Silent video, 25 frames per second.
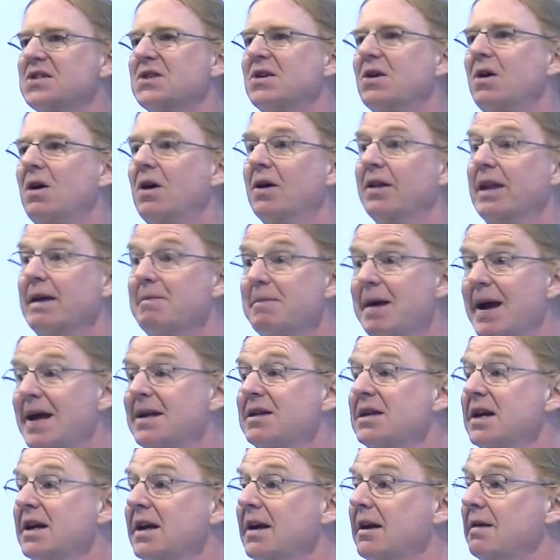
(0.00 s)
at all. And they
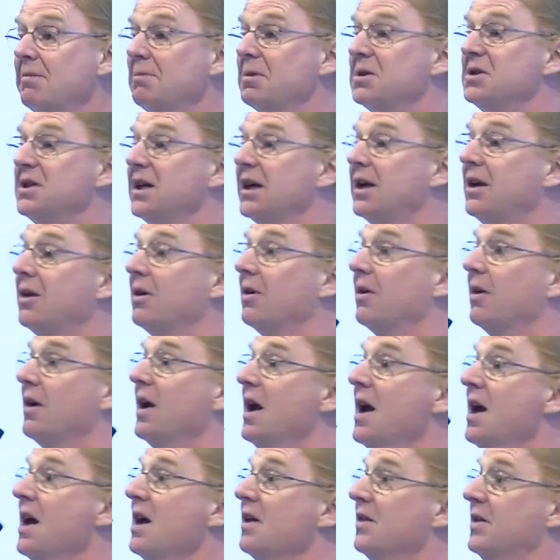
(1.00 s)
mandated in particular
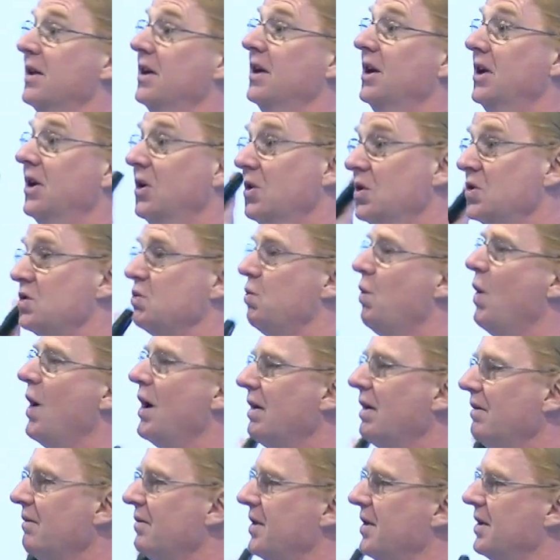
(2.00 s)
that you use
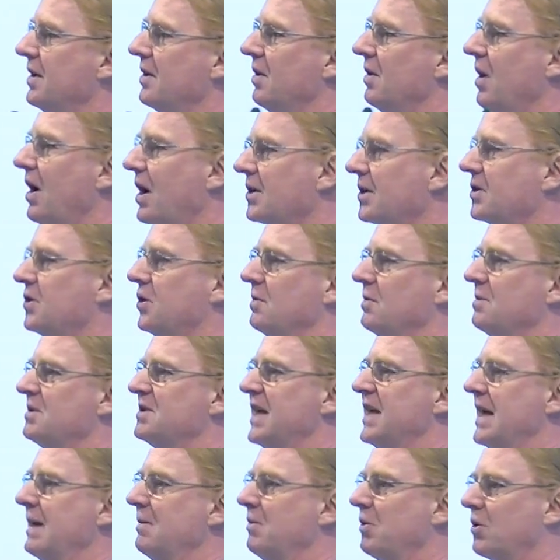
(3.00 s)
one of the long-term
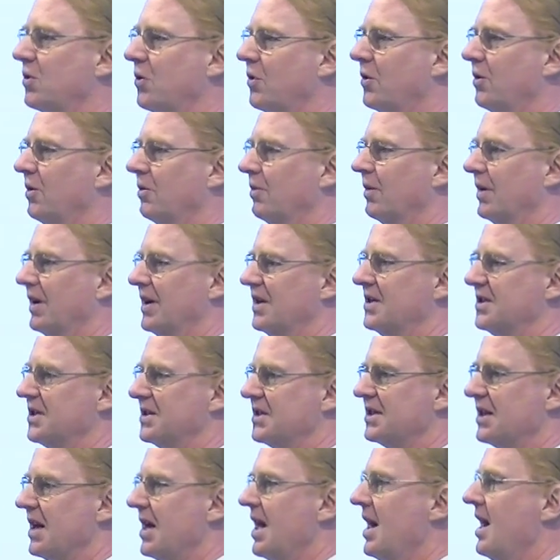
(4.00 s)
stable kernel
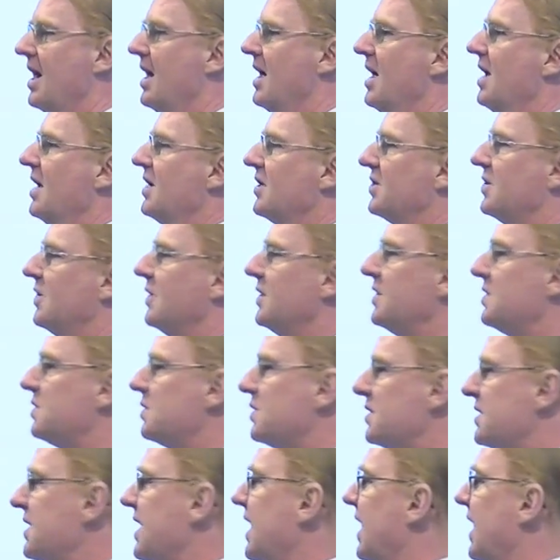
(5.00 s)
releases. So this was an